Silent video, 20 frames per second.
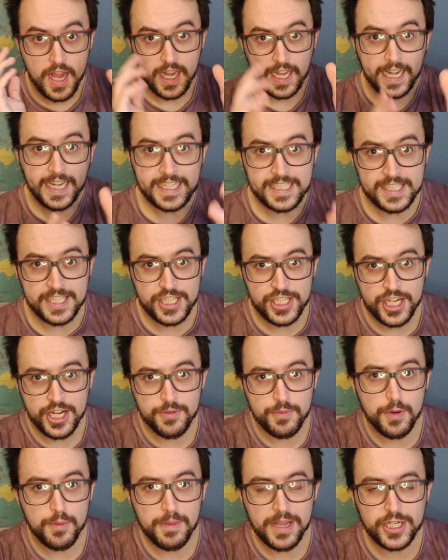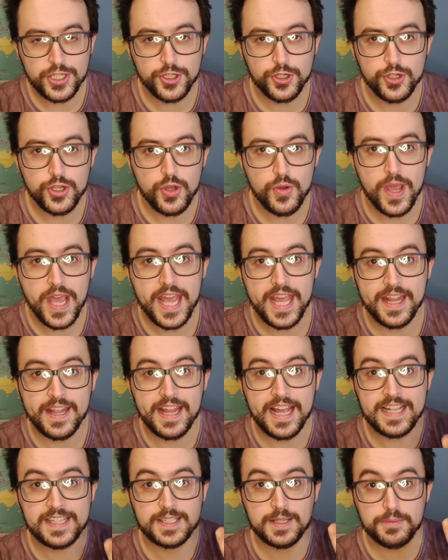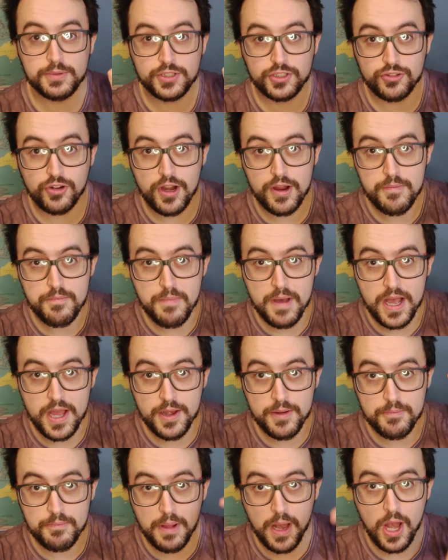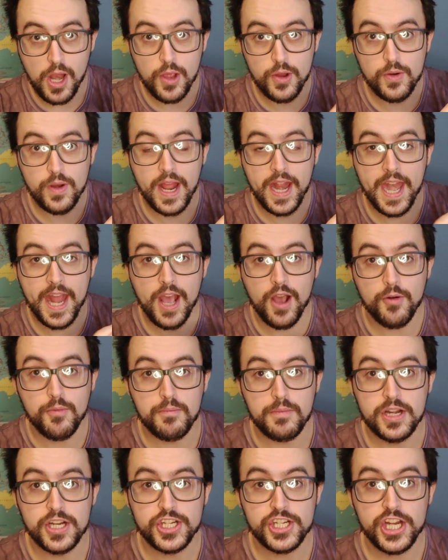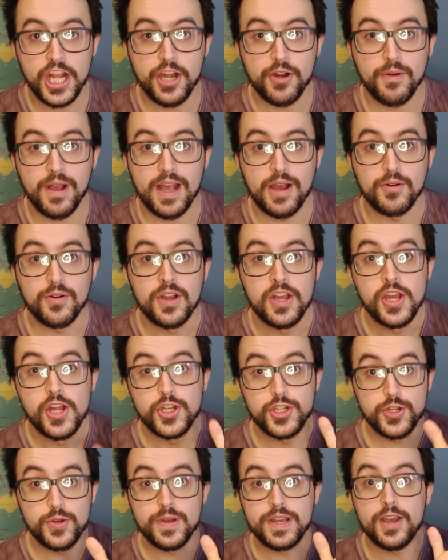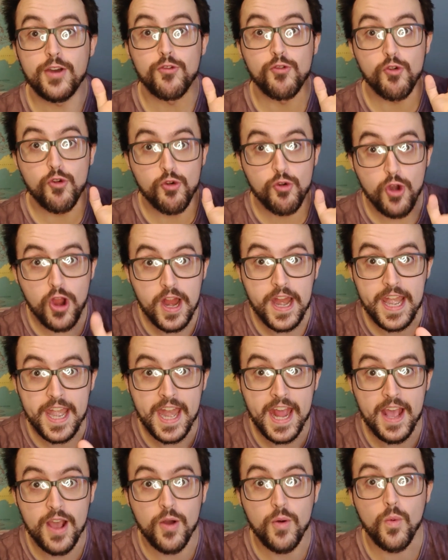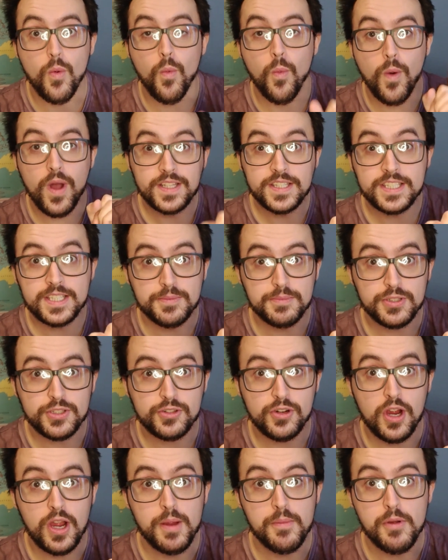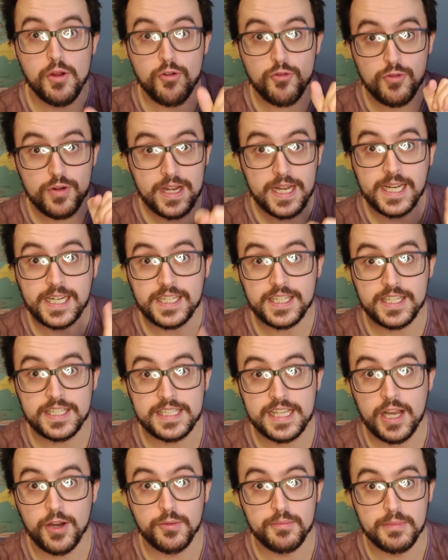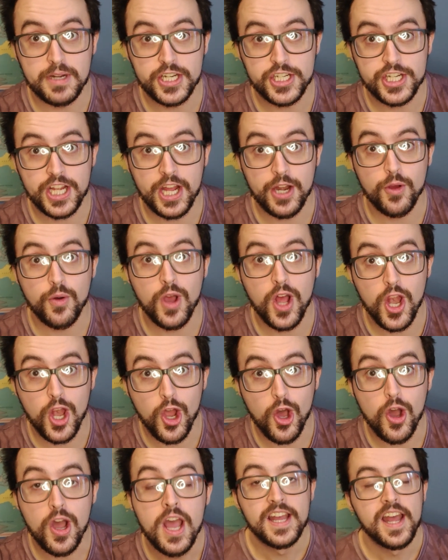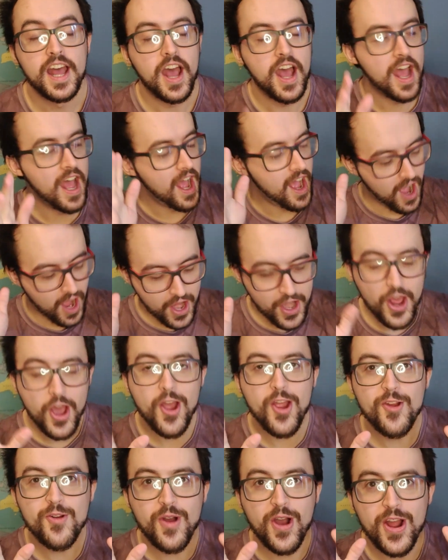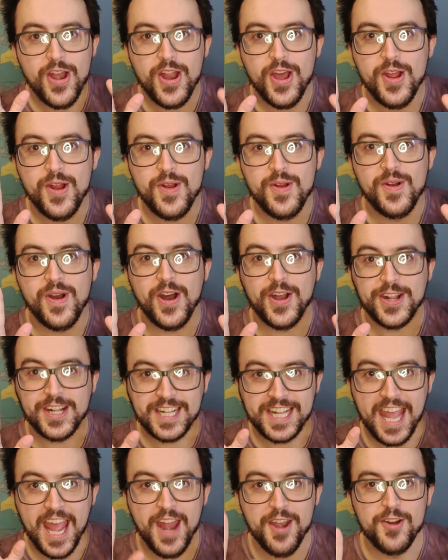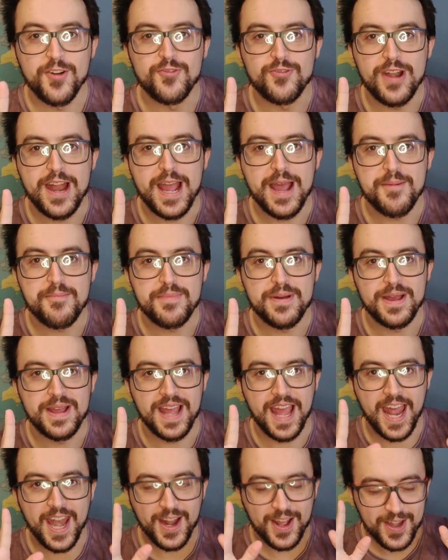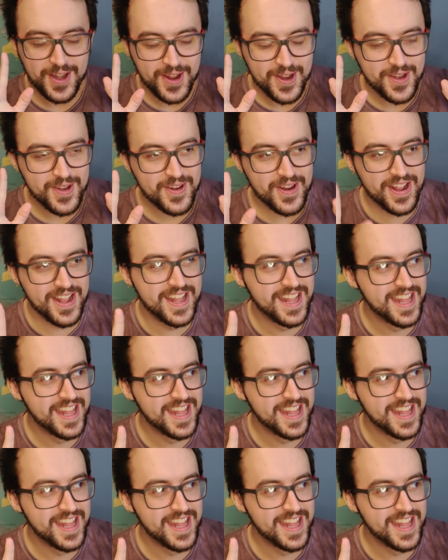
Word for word: Ladies and gentlemen, make sure you hit that subscribe button below and help my channel out. Do it right now. One subscribe really does help my channel a lot. I know, I know I cannot rap, and I know